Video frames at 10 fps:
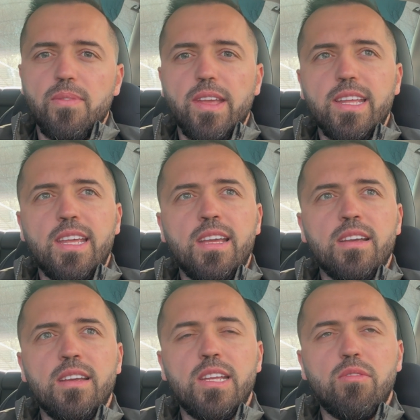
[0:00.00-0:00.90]
I think
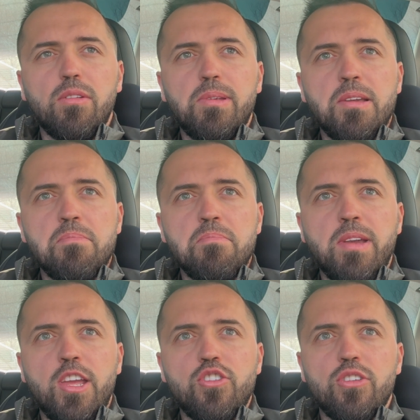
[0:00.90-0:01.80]
uh, it will be a
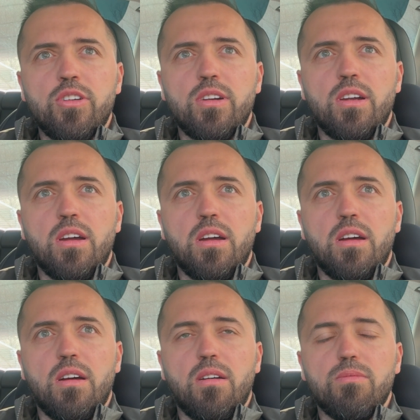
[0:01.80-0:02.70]
major
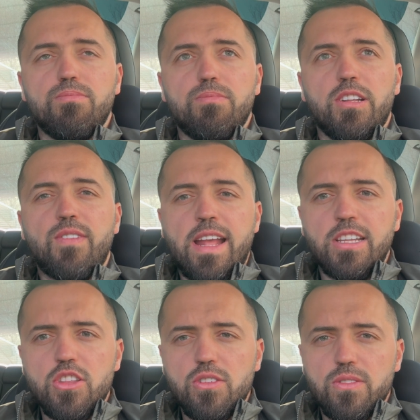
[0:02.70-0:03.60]
uh,
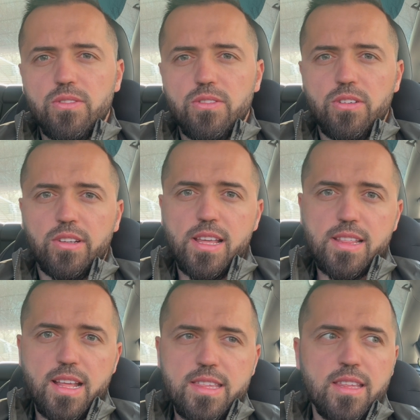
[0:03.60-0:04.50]
advantage for
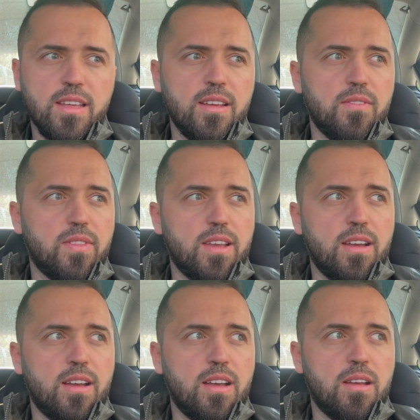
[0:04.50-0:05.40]
Teslas,
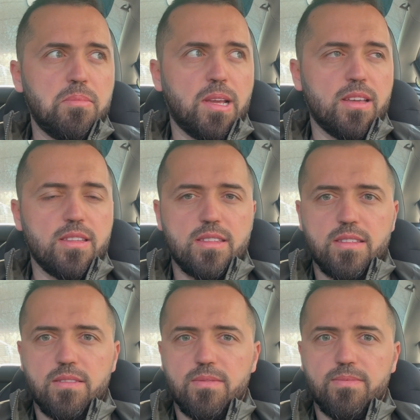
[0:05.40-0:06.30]
uh,
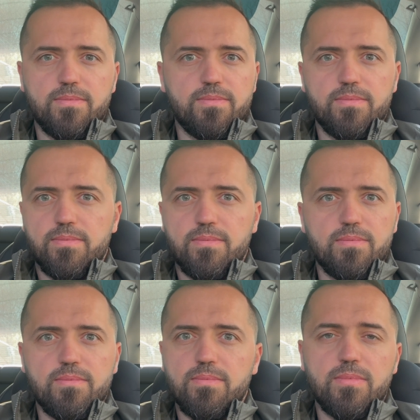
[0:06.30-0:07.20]
because
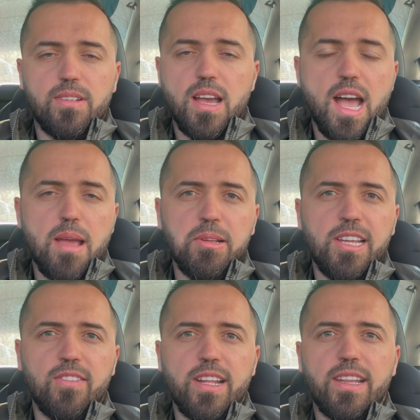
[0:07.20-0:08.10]
I
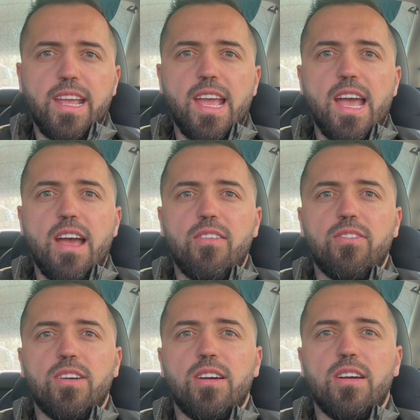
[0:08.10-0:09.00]
believe that they have
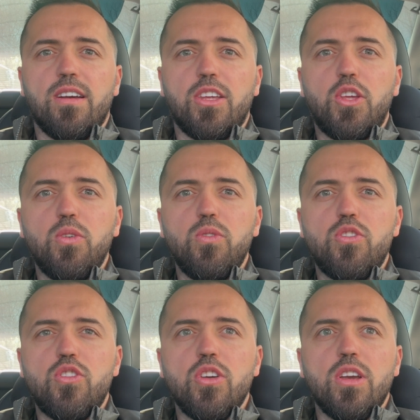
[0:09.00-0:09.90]
a
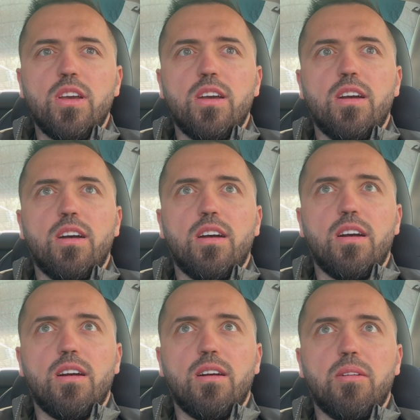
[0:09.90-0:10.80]
huge
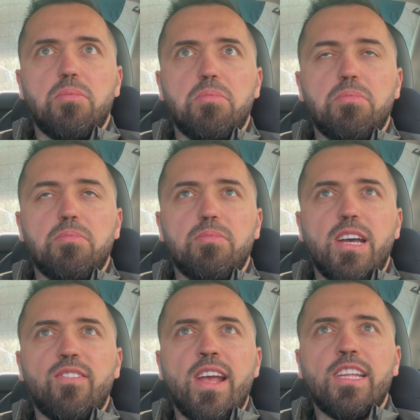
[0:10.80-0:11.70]
uh,
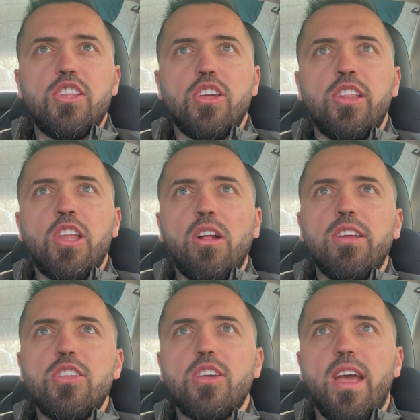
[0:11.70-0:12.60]
advantage in
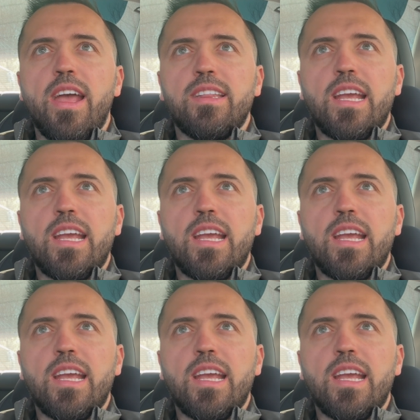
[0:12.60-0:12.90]
knowledge and